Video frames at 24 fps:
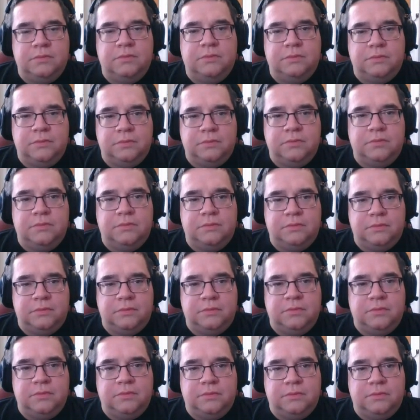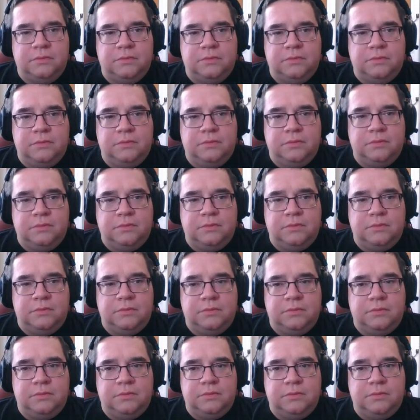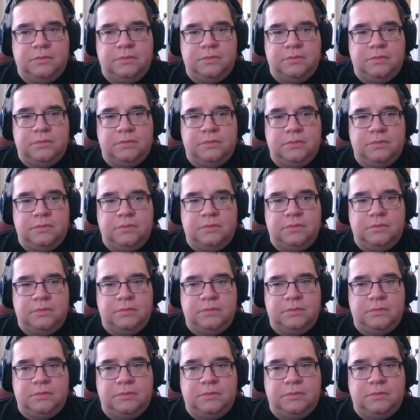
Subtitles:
[no speech]